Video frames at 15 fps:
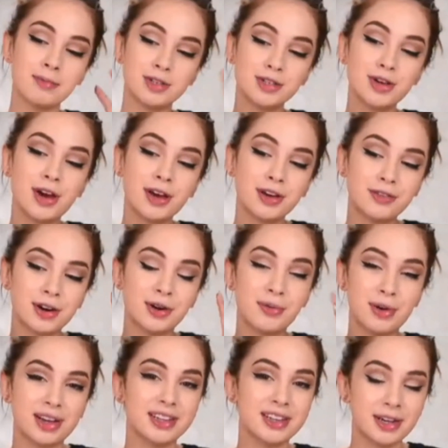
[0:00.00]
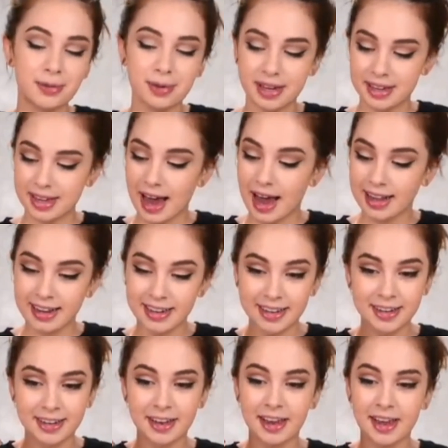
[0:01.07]
I'm just going for a regular winged
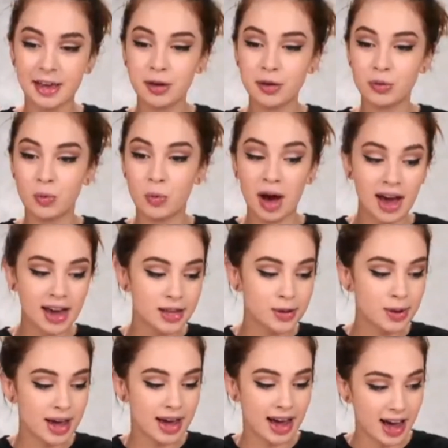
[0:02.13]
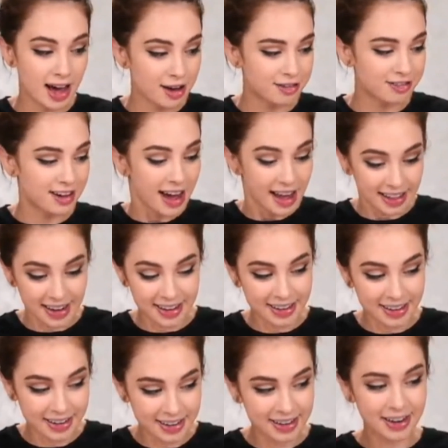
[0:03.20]
eyeliner today. Why do I have
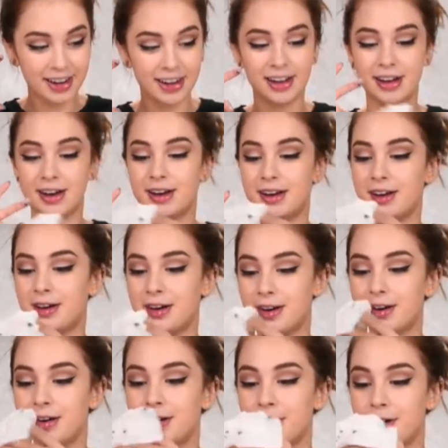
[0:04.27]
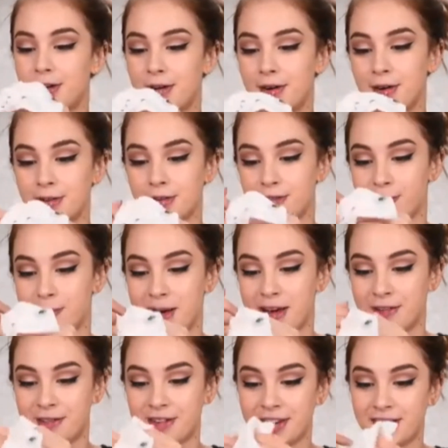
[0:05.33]
eyeliner all over
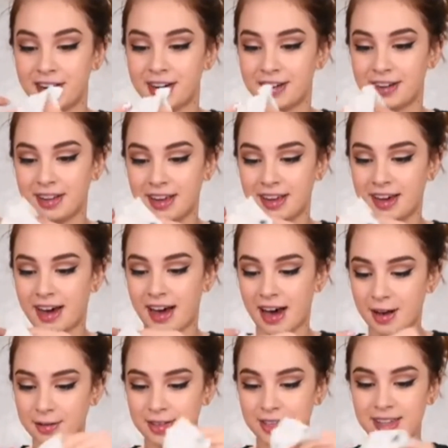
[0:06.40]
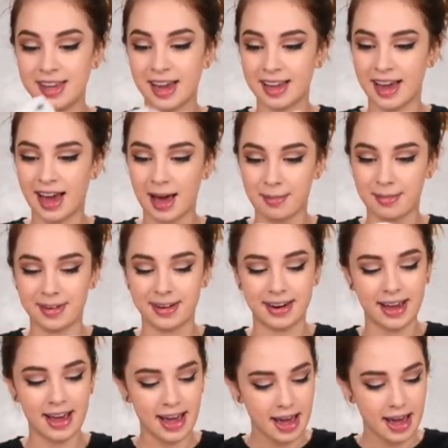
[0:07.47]
my finger. Like, how did that happen?